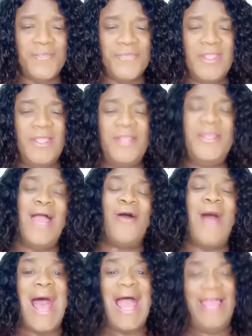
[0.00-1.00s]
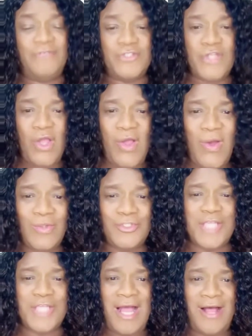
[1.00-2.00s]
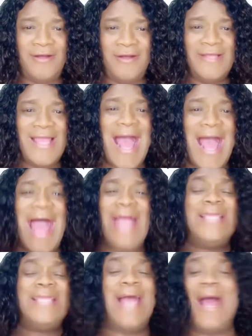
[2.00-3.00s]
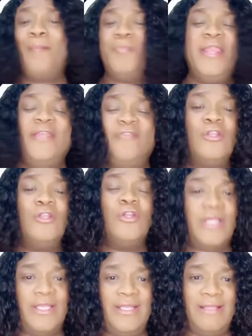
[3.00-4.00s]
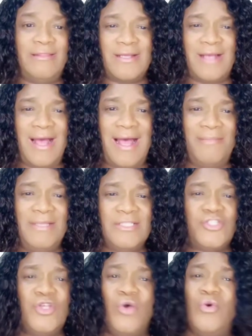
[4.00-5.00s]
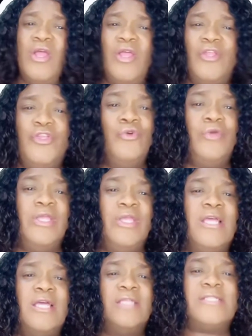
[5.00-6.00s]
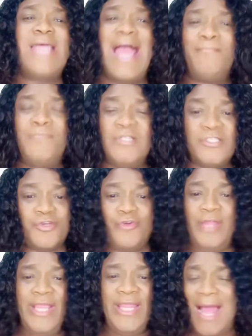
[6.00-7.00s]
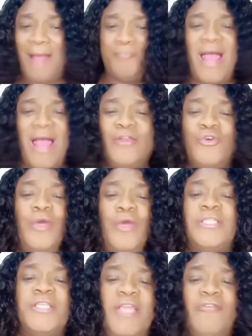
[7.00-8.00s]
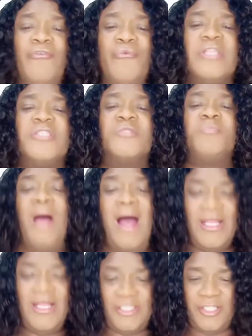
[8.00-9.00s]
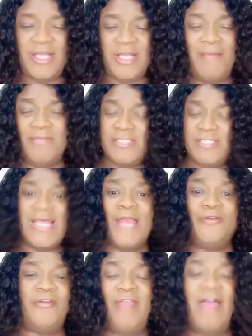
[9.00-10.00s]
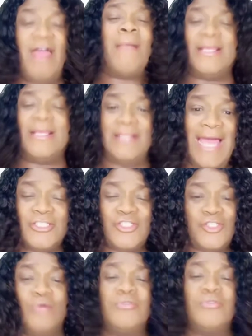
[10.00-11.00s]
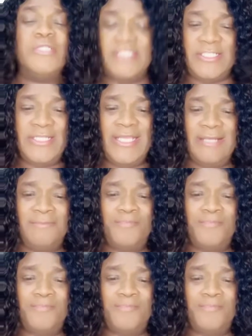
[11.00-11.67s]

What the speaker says: Now, I've told y'all, I'm not even looking at the comments, so you can tap the screen. I'm not going to even respond to the comments because I don't even have my glasses on to see them.